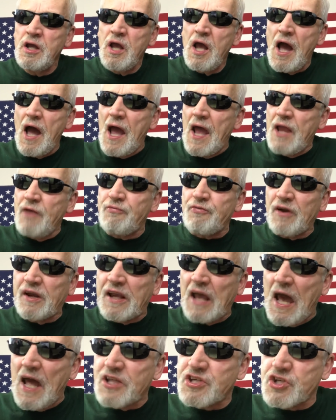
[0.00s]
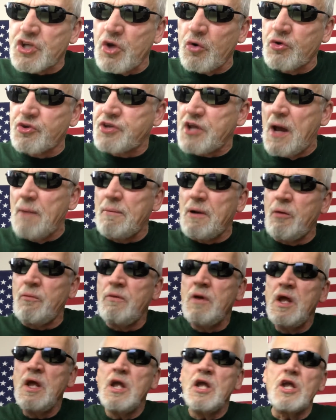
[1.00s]
I ain't forgot you. Tell me,
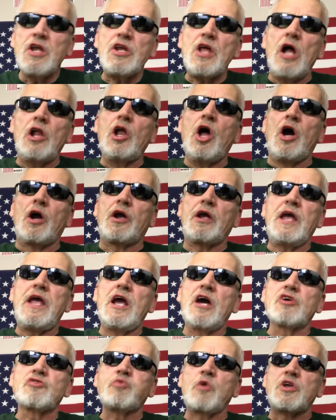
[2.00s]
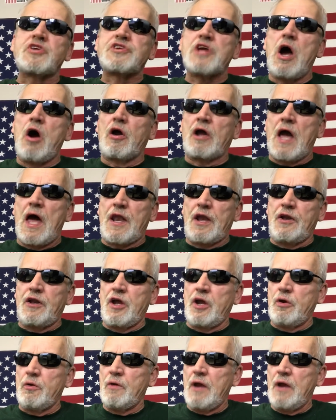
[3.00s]
look, here's what y'all got to do.